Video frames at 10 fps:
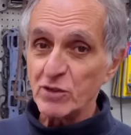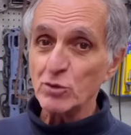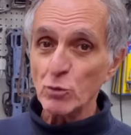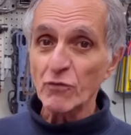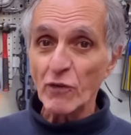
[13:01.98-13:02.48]
they
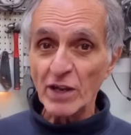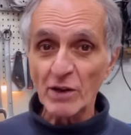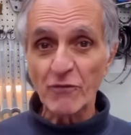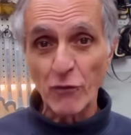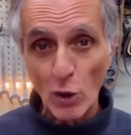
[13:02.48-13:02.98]
do find a
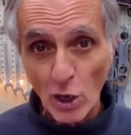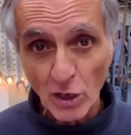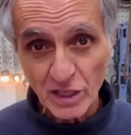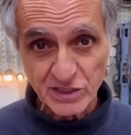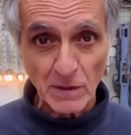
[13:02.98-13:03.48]
flaw,
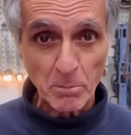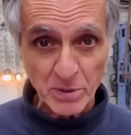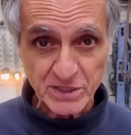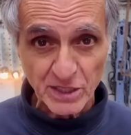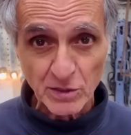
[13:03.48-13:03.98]
if the
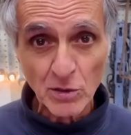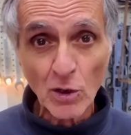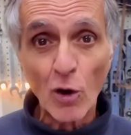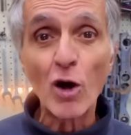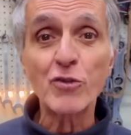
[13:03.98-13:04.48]
piston,
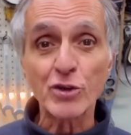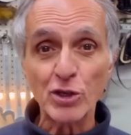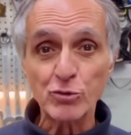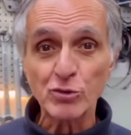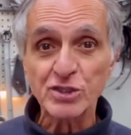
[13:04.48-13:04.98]
all they're
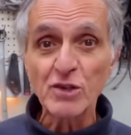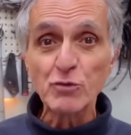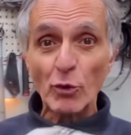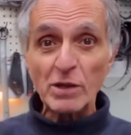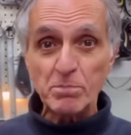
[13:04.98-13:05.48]
going to do is give
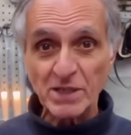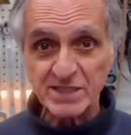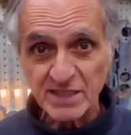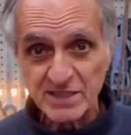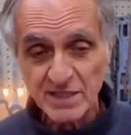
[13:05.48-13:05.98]
you 8
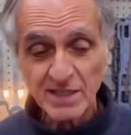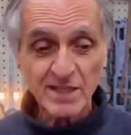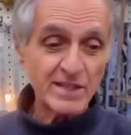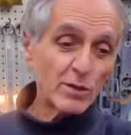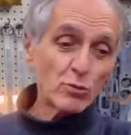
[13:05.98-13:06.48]
pistons.
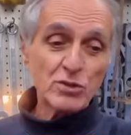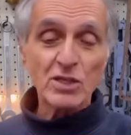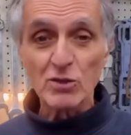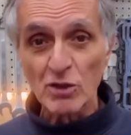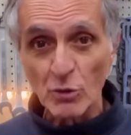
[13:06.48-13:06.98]
And then who
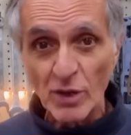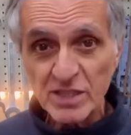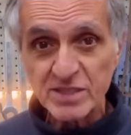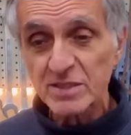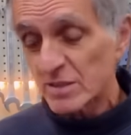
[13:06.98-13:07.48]
does all the
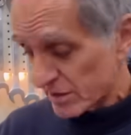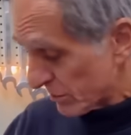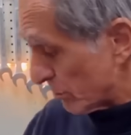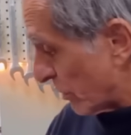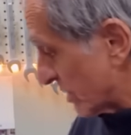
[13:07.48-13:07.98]
rest?
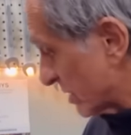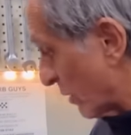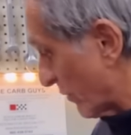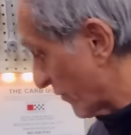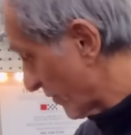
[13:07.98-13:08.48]
Myself.